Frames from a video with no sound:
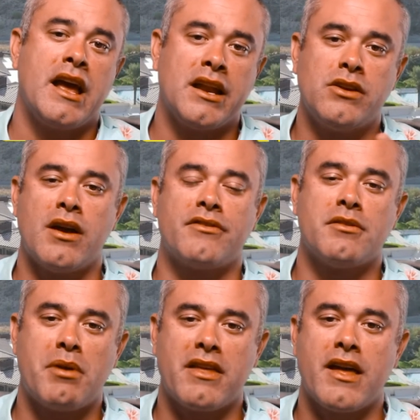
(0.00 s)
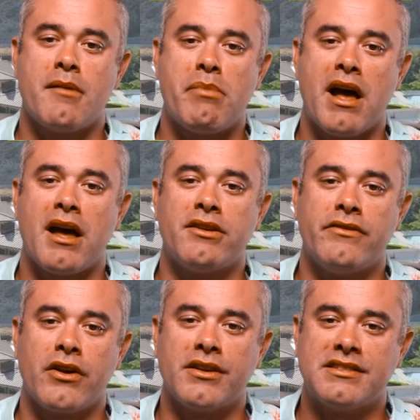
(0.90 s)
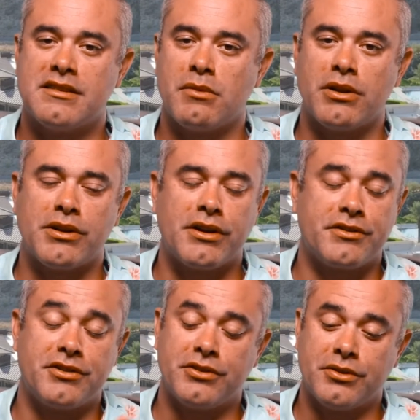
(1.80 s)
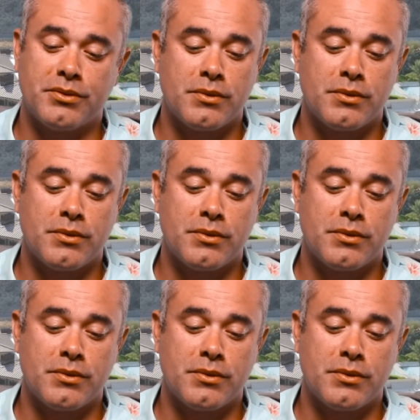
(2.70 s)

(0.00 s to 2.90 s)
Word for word: and you have to pay that bond. Very similar to,